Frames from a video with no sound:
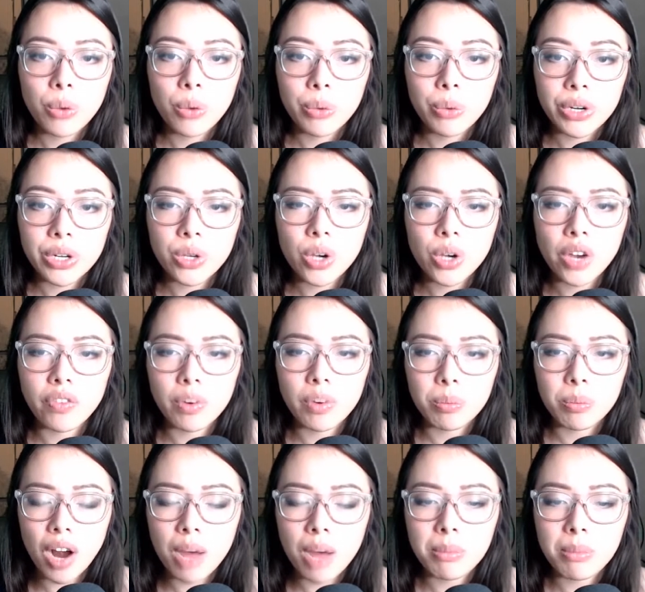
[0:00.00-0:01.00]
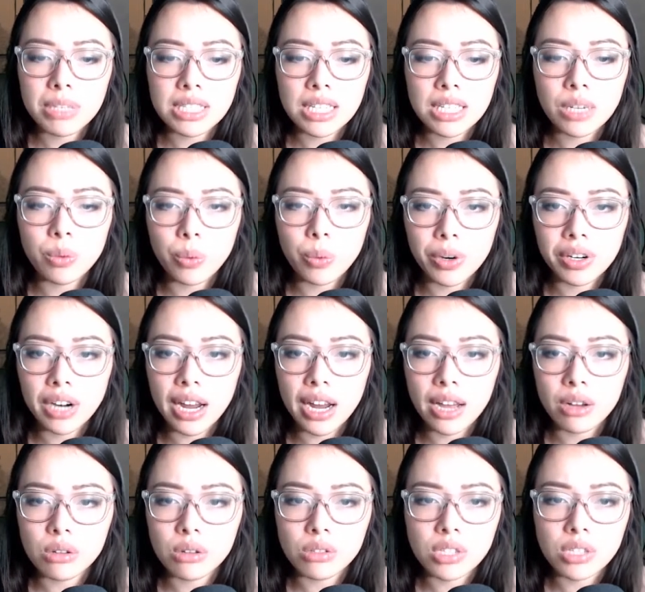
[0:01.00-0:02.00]
We knew of a promising
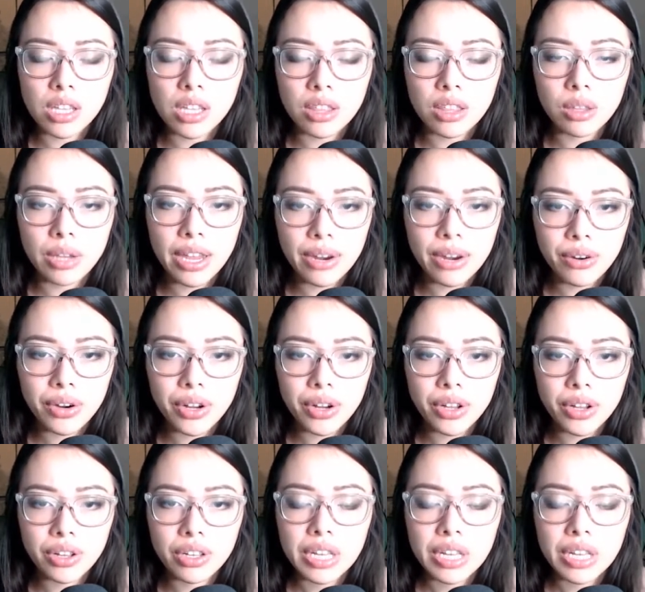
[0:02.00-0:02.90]
warehouse in the area.